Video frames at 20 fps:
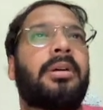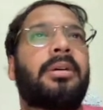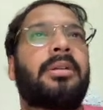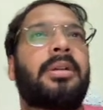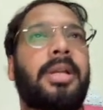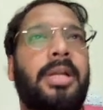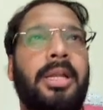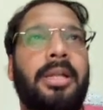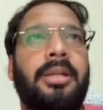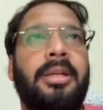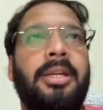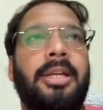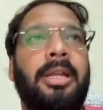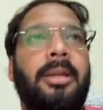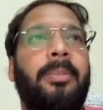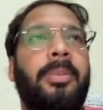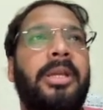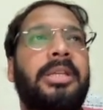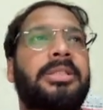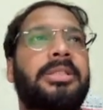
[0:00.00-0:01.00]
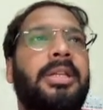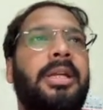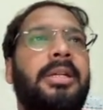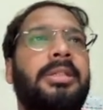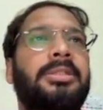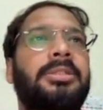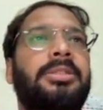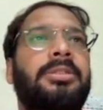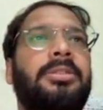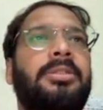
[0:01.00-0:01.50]
written in Apex
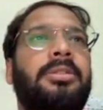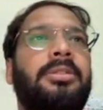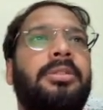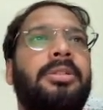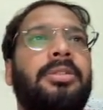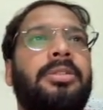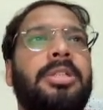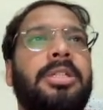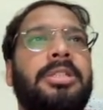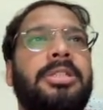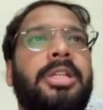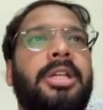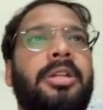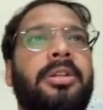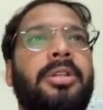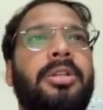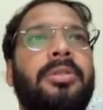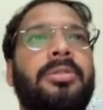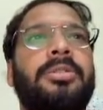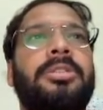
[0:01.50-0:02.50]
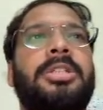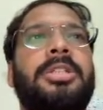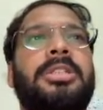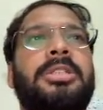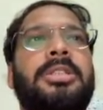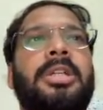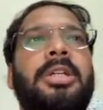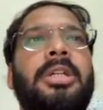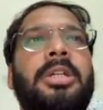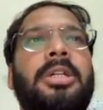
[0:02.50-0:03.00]
class, so you just need to use
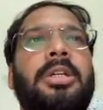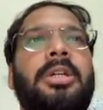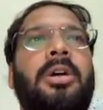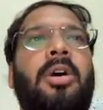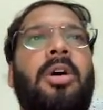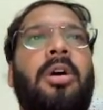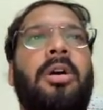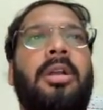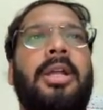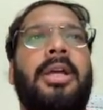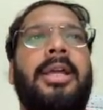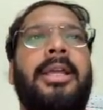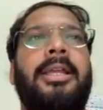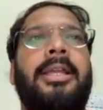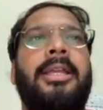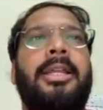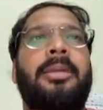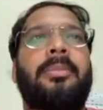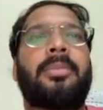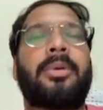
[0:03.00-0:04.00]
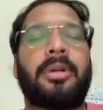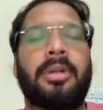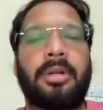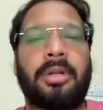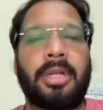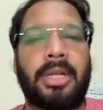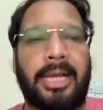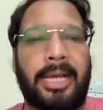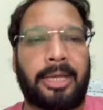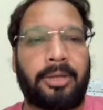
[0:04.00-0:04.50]
this Aura enabled
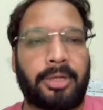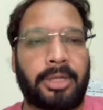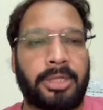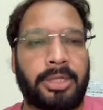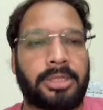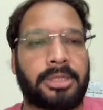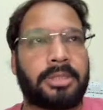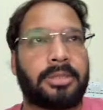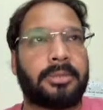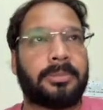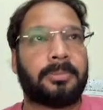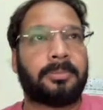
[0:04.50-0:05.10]
annotation.